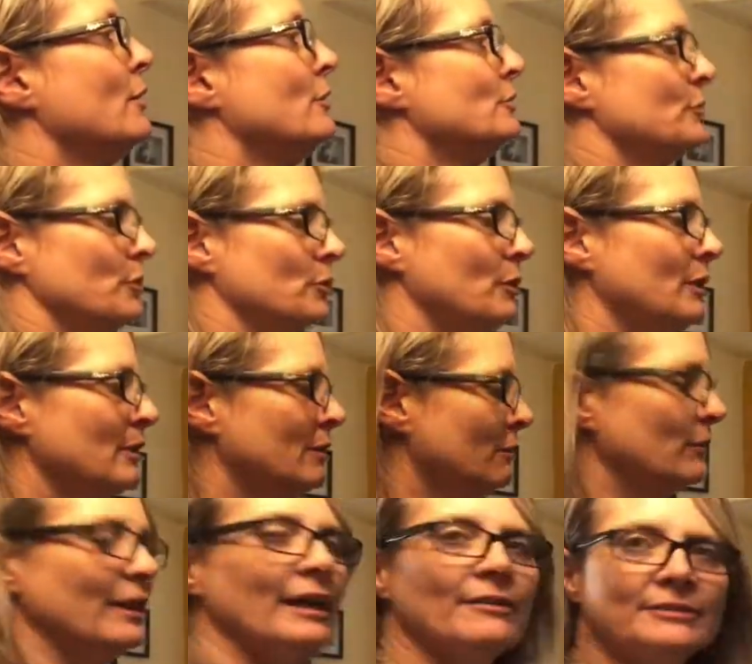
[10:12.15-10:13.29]
So
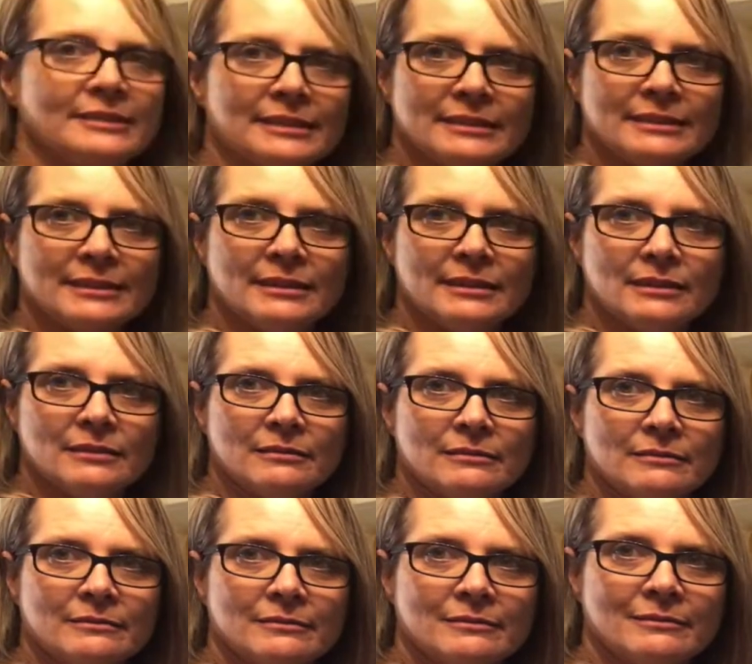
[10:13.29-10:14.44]
we have 16
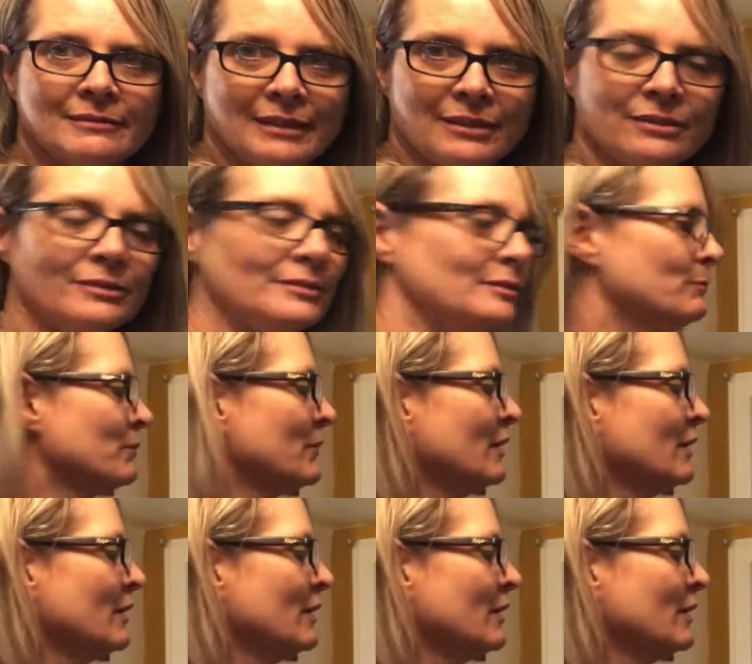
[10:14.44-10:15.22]
needles.